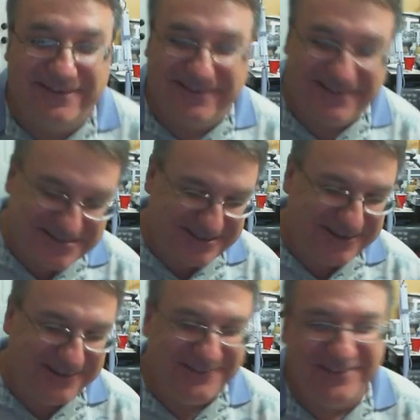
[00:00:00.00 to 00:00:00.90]

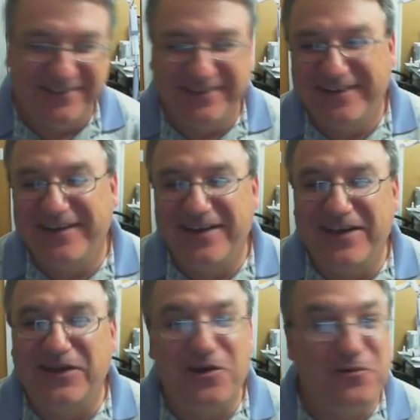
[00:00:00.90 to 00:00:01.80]
So,
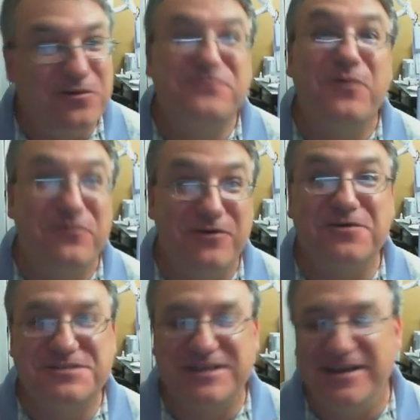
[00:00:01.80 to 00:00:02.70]
you know, we've all
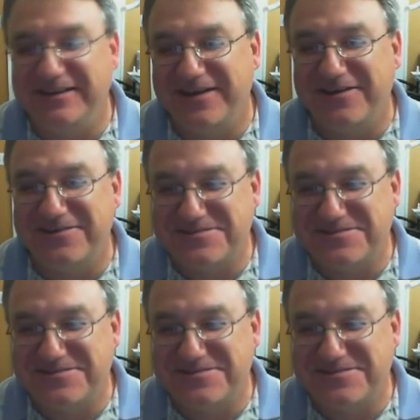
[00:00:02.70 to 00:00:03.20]
seen those